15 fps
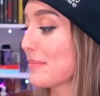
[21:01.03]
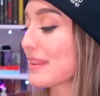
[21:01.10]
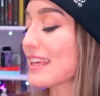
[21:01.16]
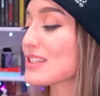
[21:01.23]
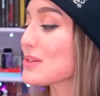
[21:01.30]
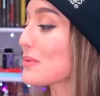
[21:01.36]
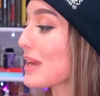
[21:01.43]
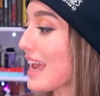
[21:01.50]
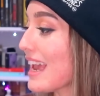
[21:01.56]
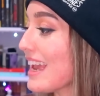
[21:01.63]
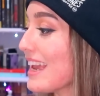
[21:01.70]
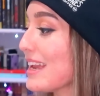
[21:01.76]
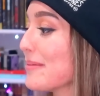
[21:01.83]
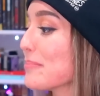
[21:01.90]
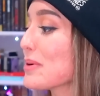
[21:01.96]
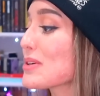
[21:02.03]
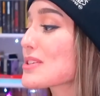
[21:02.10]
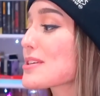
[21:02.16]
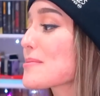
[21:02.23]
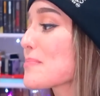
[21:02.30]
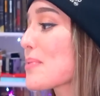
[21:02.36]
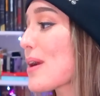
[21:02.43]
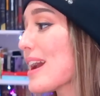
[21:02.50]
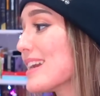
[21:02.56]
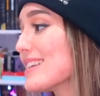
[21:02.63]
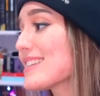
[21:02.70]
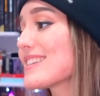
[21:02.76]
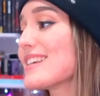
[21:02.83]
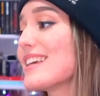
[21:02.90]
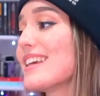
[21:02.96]
But that's okay, books are
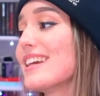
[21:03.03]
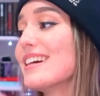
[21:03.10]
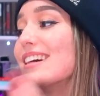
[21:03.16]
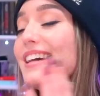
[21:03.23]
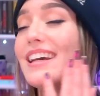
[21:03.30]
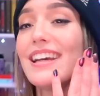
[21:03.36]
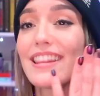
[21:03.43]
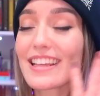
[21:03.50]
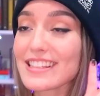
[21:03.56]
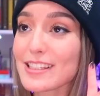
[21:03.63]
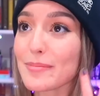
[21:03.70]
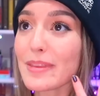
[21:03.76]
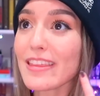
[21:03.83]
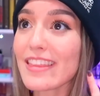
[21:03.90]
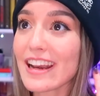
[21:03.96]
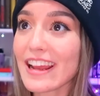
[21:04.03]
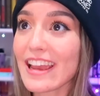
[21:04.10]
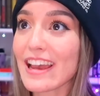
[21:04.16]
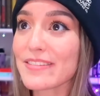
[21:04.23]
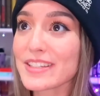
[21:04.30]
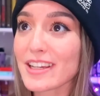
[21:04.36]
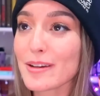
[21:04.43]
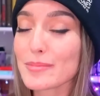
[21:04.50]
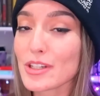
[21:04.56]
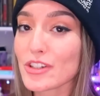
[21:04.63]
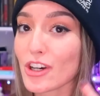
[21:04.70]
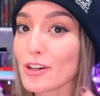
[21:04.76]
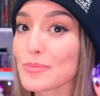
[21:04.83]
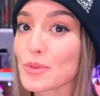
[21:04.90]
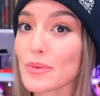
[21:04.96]
pricey. That's something that I have to come to
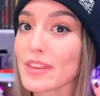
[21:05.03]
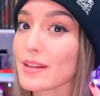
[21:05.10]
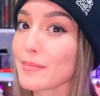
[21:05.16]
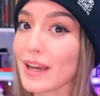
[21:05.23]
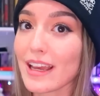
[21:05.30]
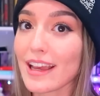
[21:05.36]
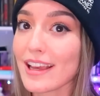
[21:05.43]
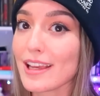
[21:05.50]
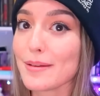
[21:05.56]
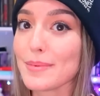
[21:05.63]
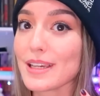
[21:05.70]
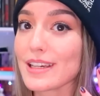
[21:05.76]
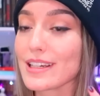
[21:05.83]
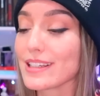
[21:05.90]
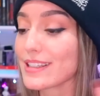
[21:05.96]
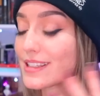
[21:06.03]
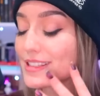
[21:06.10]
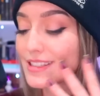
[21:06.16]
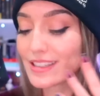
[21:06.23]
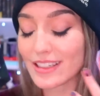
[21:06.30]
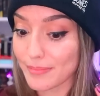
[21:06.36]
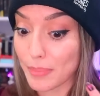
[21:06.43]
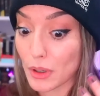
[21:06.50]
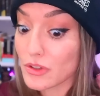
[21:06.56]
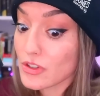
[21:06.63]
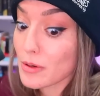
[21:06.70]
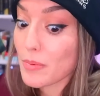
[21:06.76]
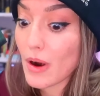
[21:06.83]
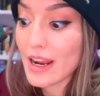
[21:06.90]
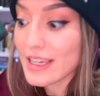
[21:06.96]
terms with in my head, because books
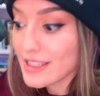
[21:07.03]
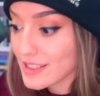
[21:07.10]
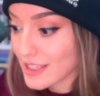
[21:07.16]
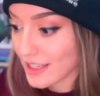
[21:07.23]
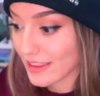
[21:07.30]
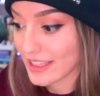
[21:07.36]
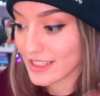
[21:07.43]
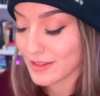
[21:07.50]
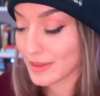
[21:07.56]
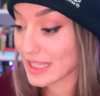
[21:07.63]
are pricey.